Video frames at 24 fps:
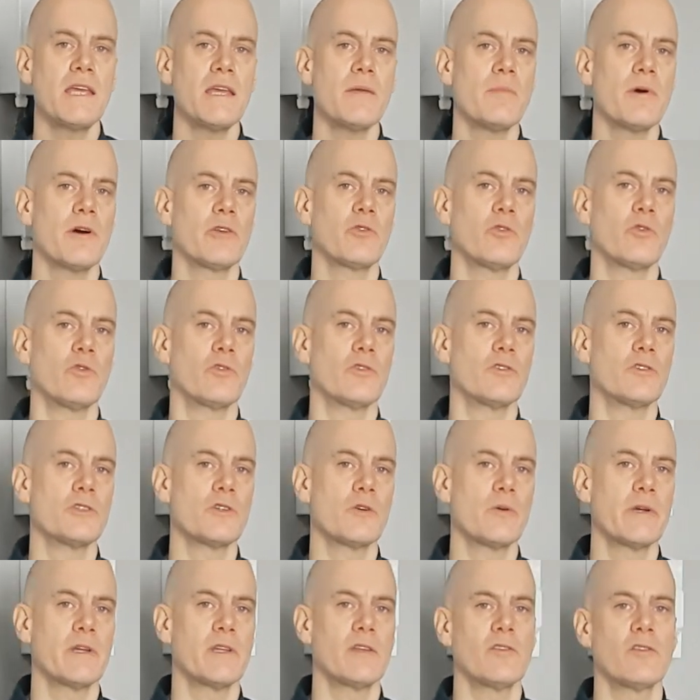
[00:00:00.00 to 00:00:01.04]
muscles and
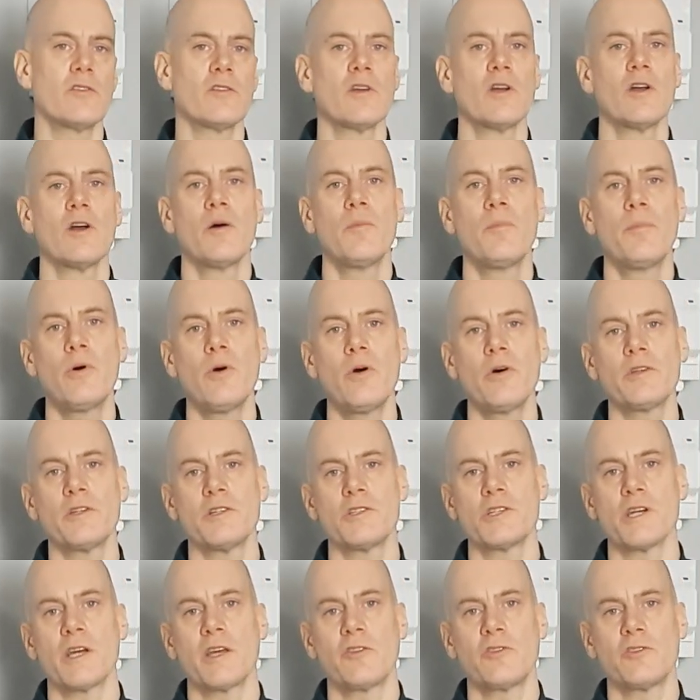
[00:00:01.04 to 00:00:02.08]
joints, poor
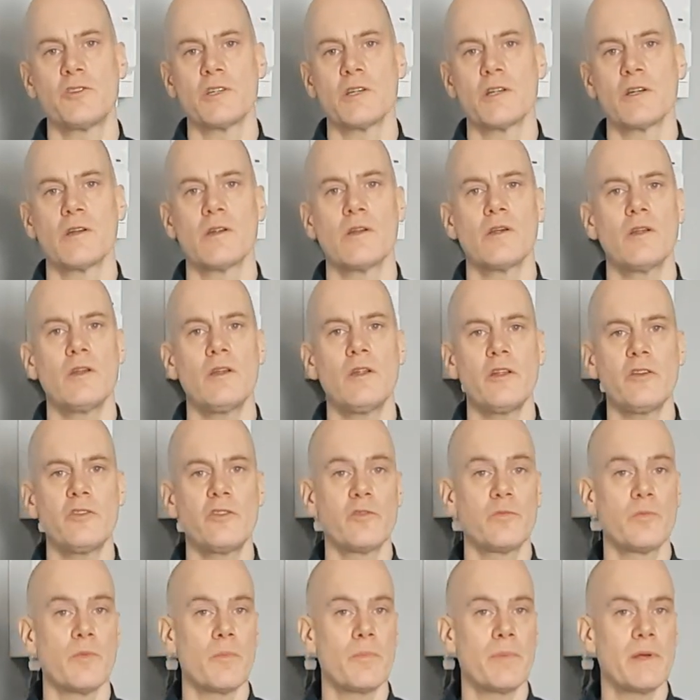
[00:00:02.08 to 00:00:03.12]
digestion, loss
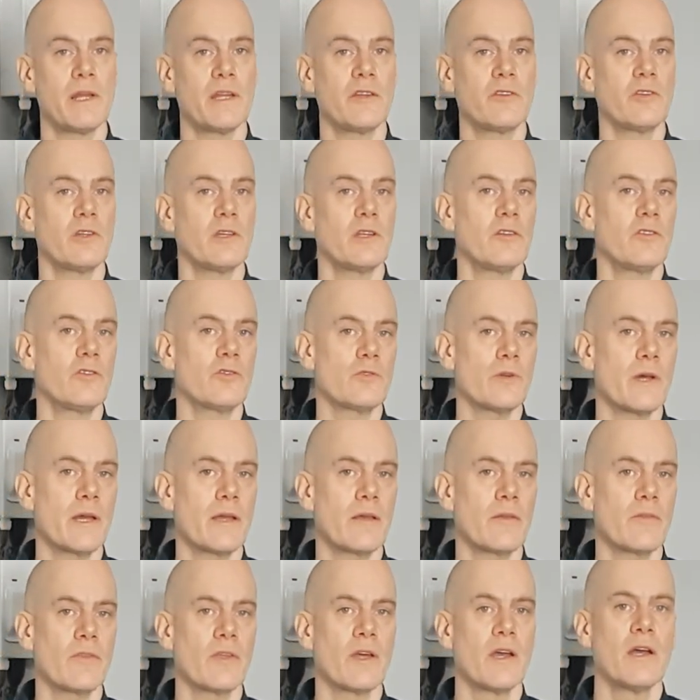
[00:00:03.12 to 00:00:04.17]
of mobility and
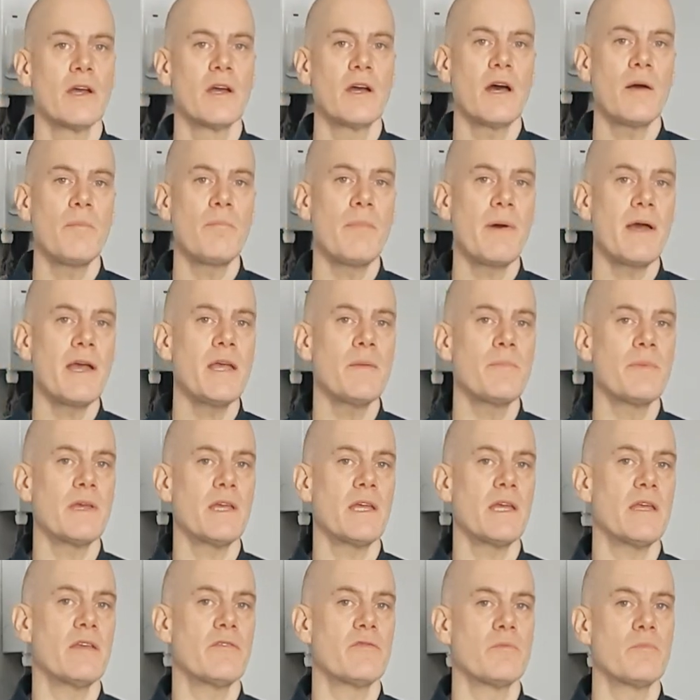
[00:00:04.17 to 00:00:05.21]
strength, and maybe
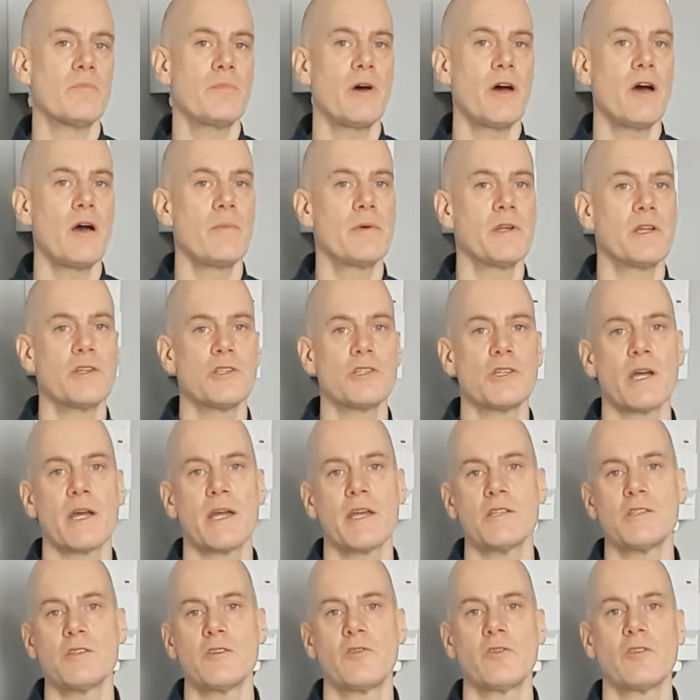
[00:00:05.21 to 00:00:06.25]
even permanent
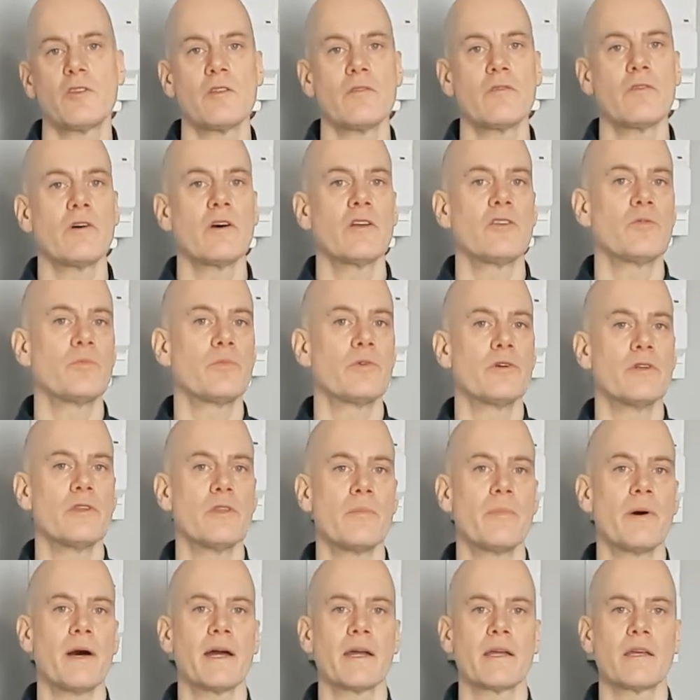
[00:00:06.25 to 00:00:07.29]
changes to the vertebra in the
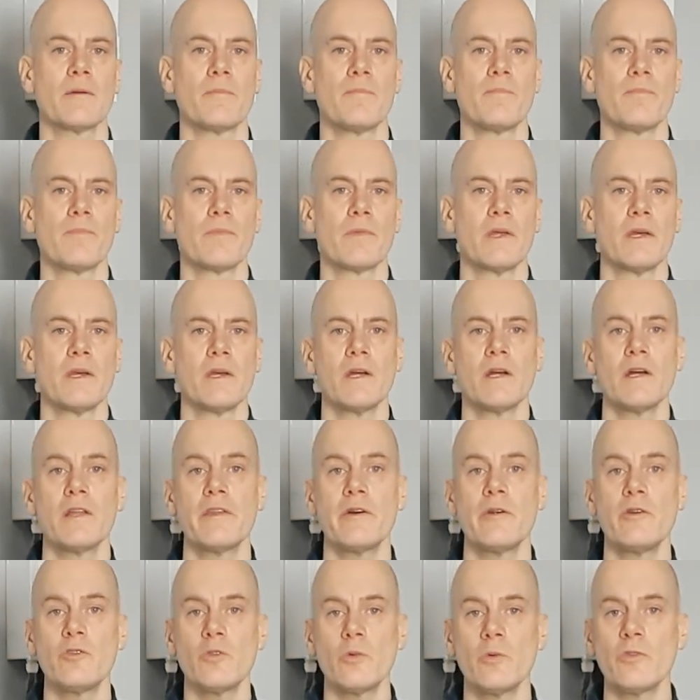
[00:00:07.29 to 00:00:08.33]
back. There
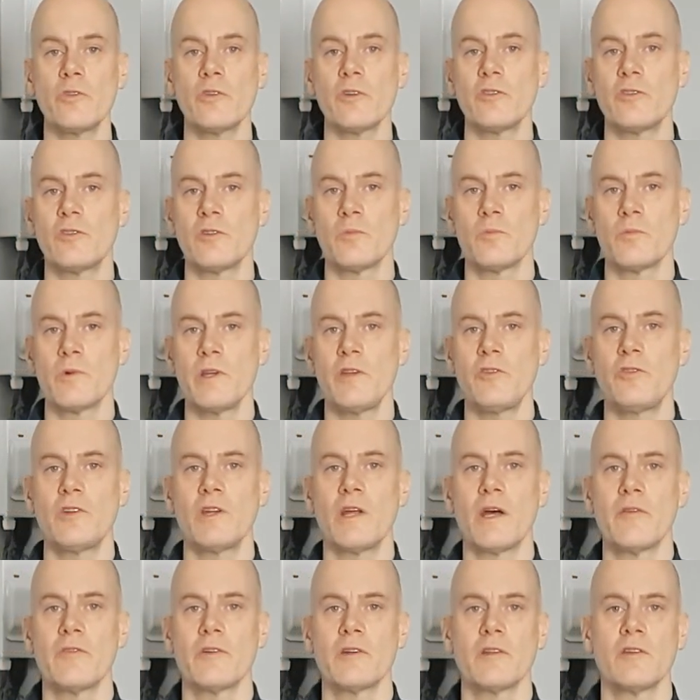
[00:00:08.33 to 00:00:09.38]
is also some recent
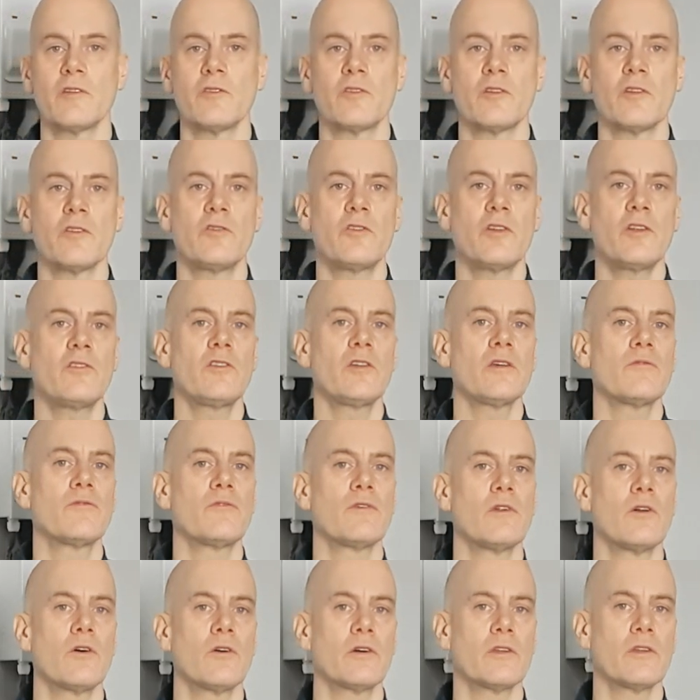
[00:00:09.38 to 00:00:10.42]
evidence that sitting for
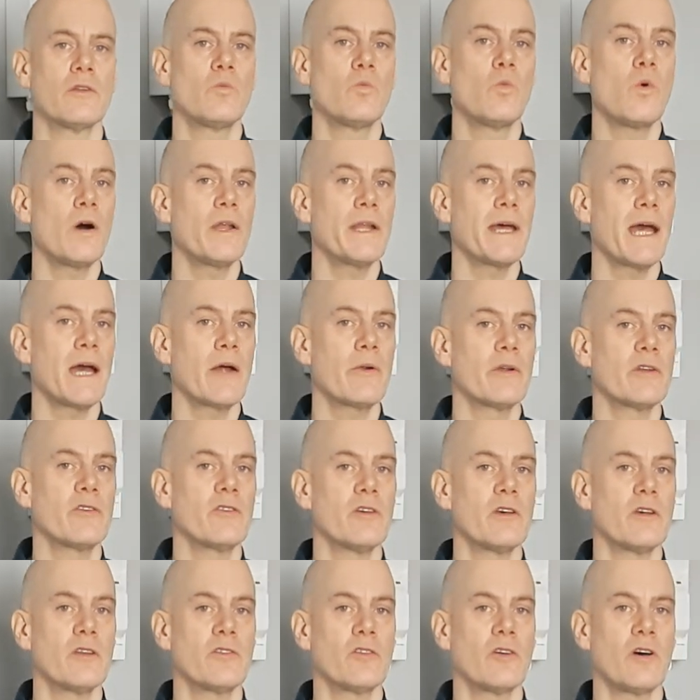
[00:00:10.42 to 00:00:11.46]
longer than 1 hour at
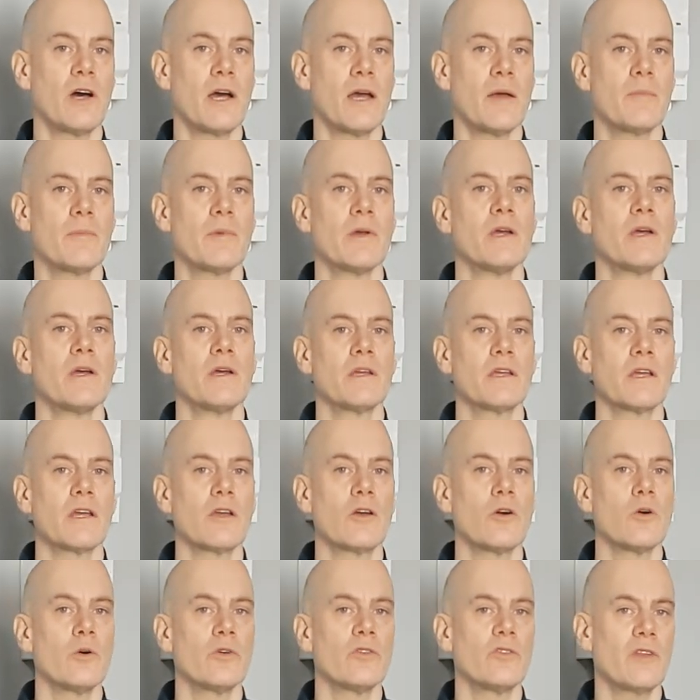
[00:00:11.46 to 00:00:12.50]
a time can
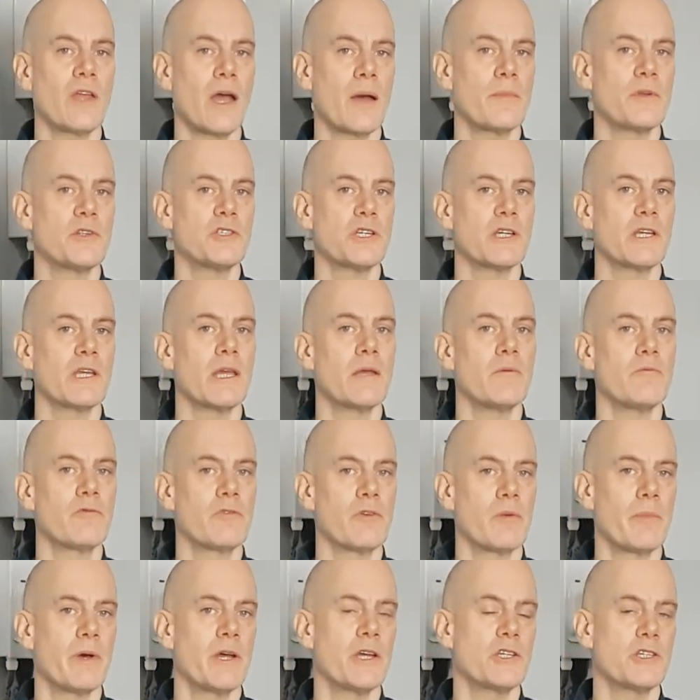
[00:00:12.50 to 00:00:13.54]
cause damaging
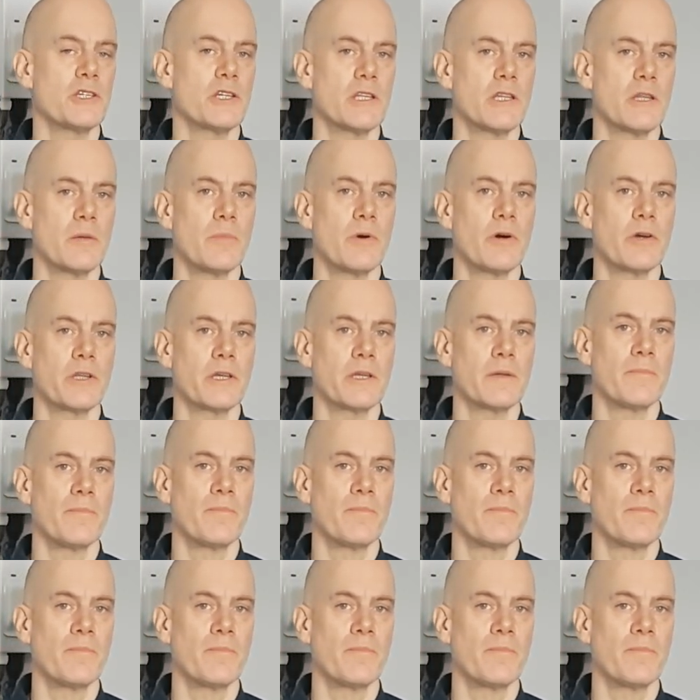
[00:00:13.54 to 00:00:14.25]
inflammation in the body.